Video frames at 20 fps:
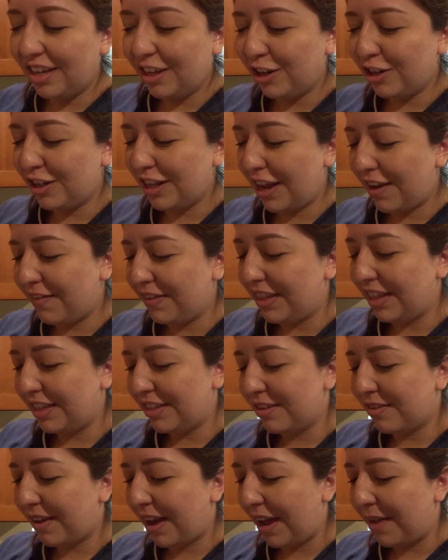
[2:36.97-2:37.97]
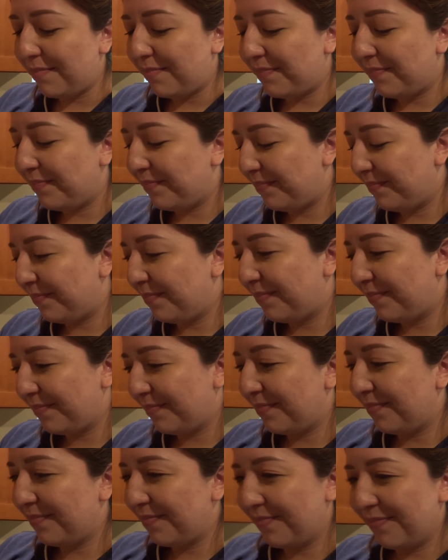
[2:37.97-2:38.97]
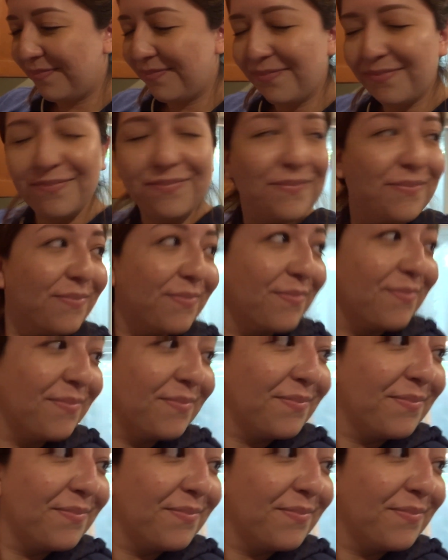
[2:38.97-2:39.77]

usually everything's okay. Yeah, yeah,